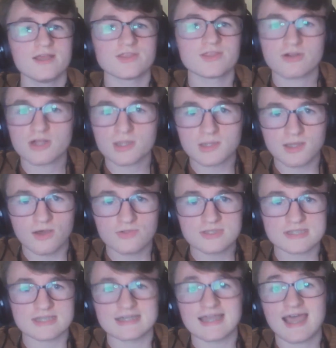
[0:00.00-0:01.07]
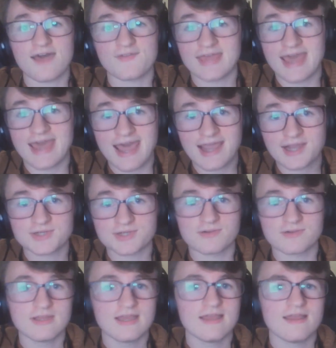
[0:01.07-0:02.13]
their clothes and how they act
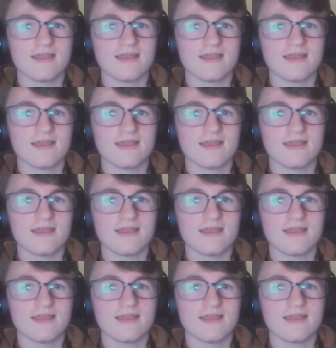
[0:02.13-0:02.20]
or